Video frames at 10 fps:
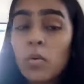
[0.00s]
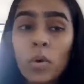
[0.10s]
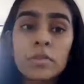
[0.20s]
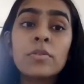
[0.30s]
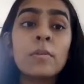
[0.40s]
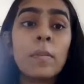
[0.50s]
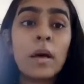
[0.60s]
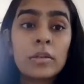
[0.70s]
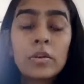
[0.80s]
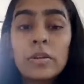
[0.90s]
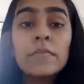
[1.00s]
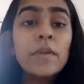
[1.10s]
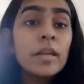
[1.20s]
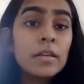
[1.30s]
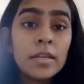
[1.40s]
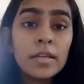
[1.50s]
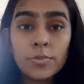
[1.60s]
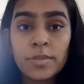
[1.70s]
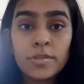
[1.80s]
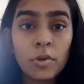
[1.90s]
what to rebut or conveniently
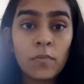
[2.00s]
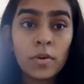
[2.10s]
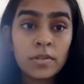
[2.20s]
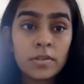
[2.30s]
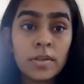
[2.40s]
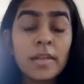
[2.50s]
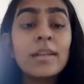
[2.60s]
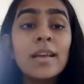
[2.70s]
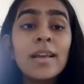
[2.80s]
twist your words, right?